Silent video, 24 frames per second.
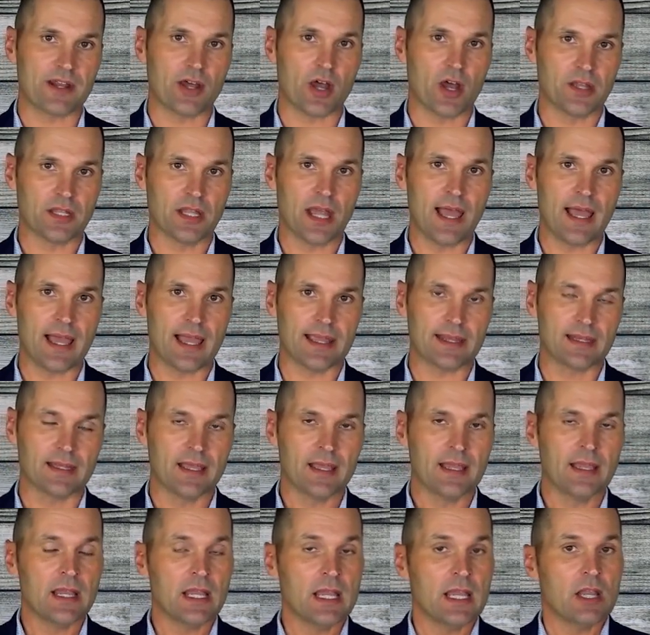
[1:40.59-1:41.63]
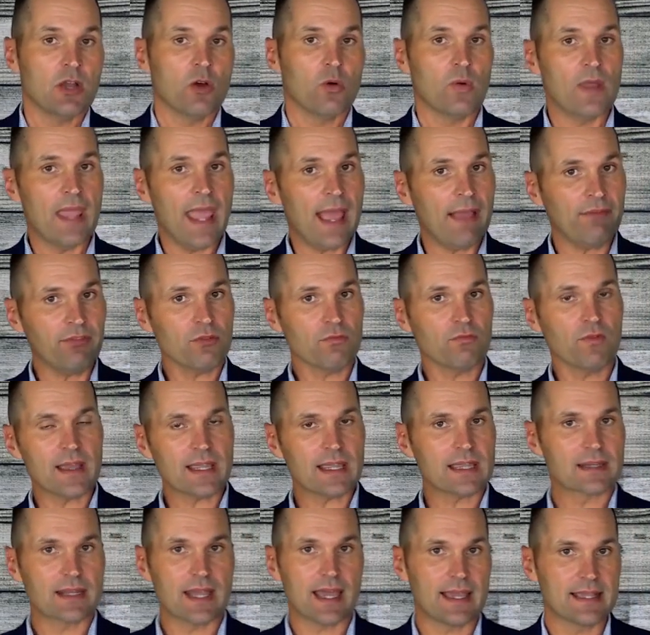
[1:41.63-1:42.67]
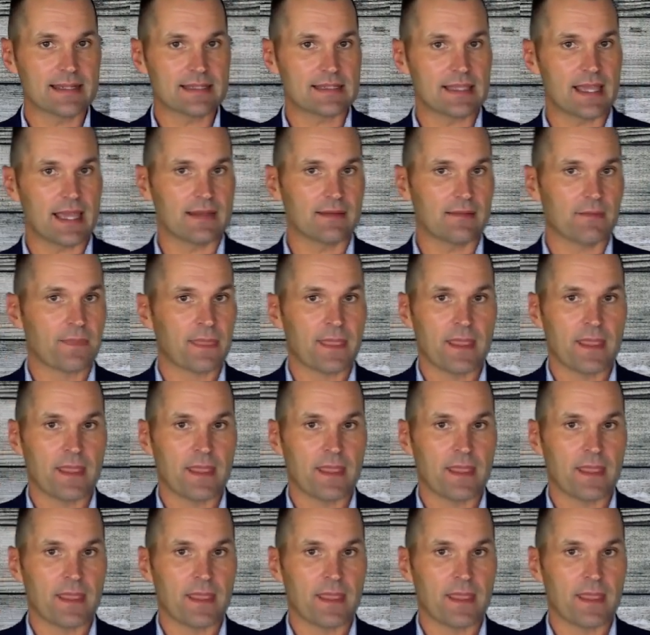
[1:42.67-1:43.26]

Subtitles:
online, we have to recognize that